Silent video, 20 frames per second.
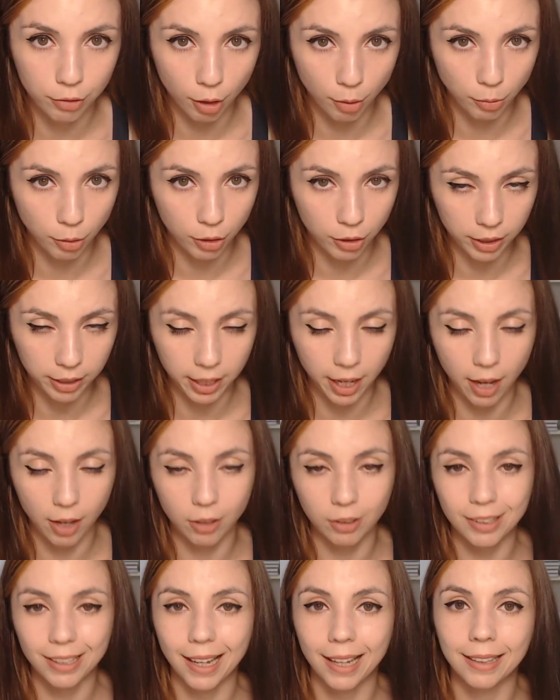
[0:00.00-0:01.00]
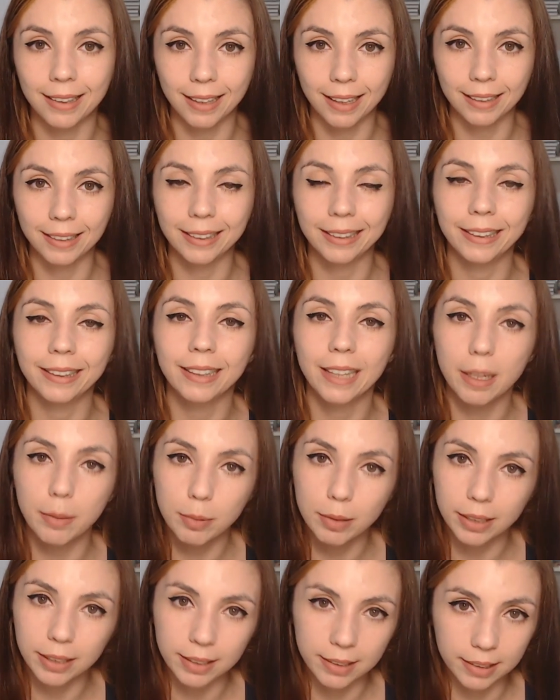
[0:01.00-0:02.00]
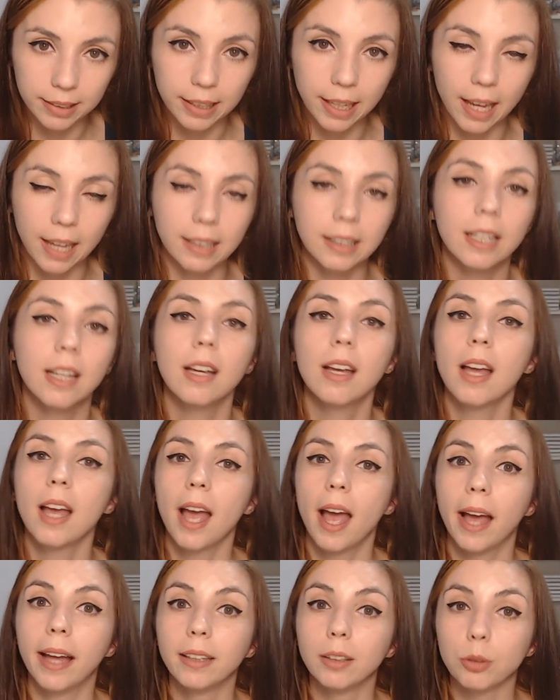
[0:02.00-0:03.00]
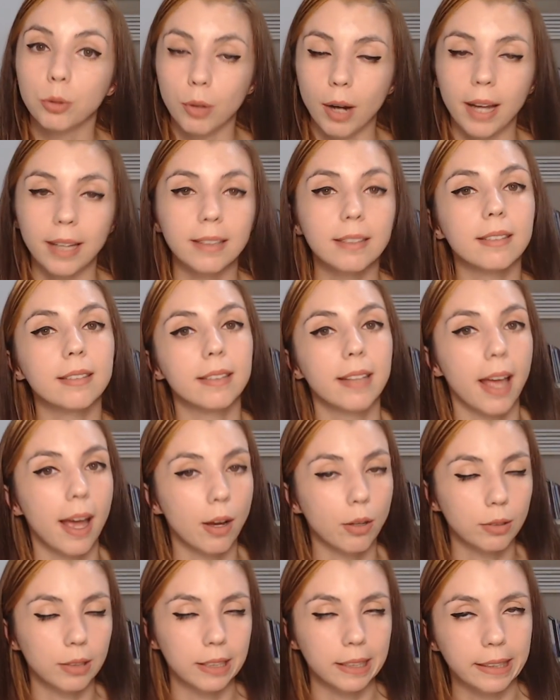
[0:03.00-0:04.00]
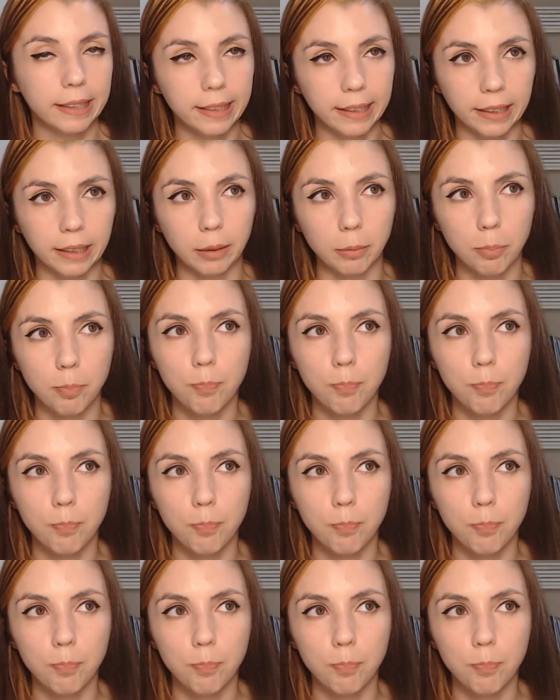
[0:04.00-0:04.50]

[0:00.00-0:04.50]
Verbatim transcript: from your account, and then enable it again and write down the key.